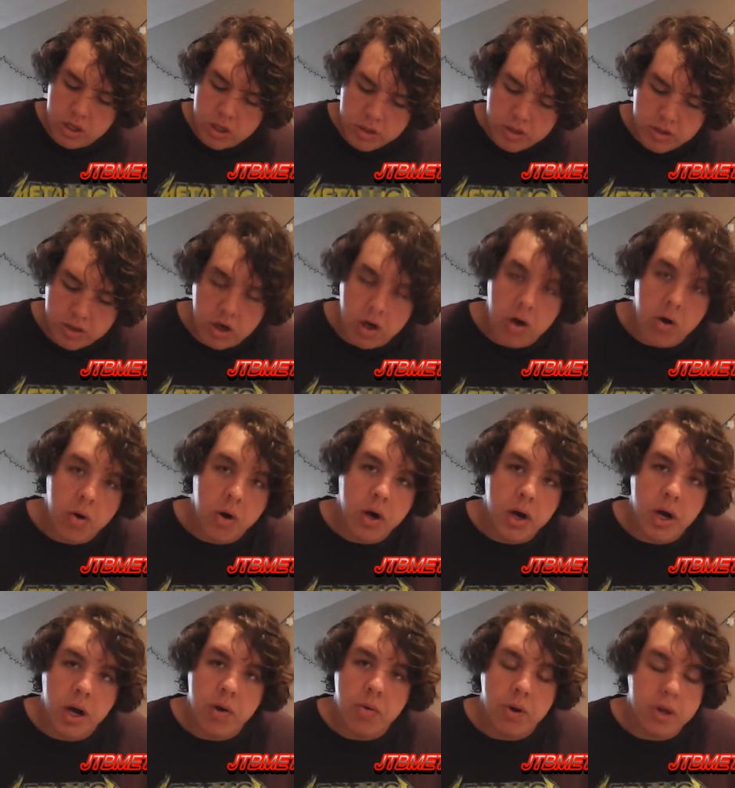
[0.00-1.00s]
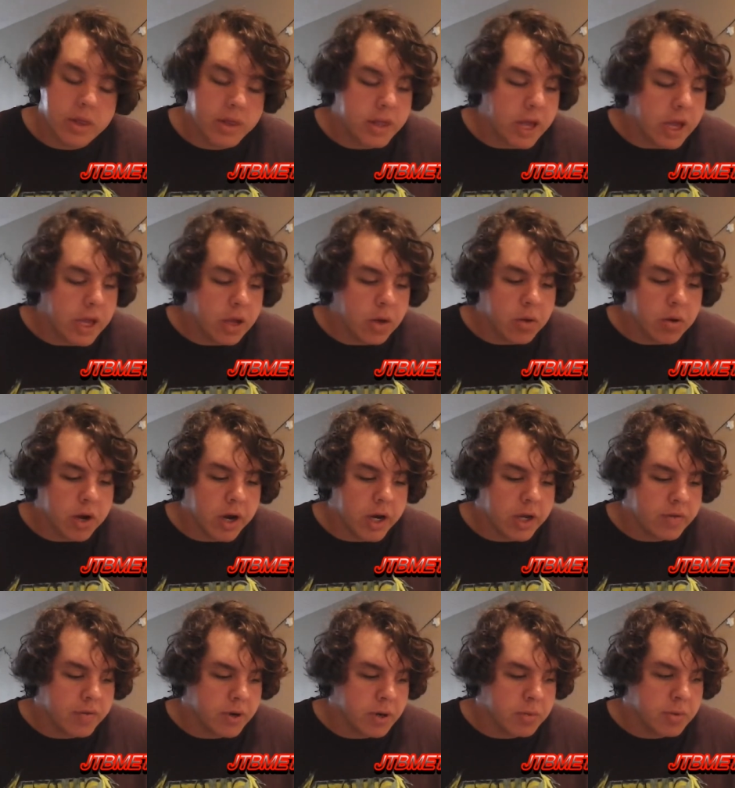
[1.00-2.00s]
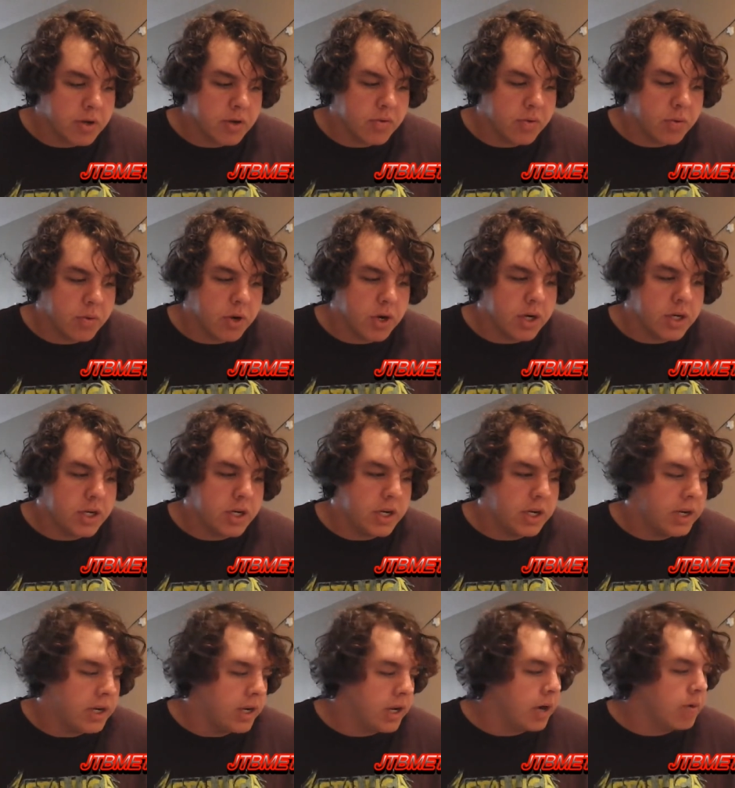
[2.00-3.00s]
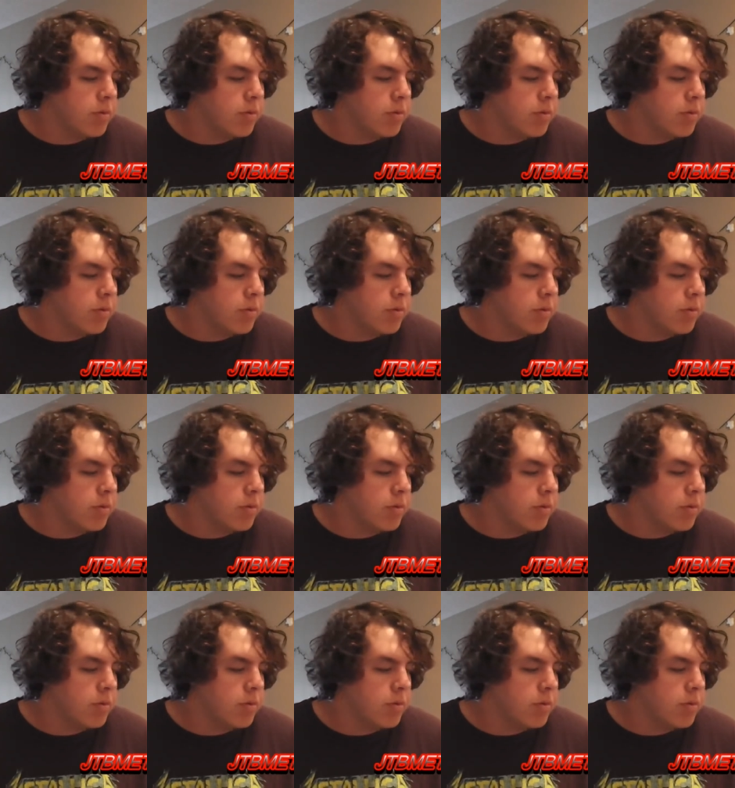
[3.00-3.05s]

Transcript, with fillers: So uh, I want to thank you guys very much for watching, and I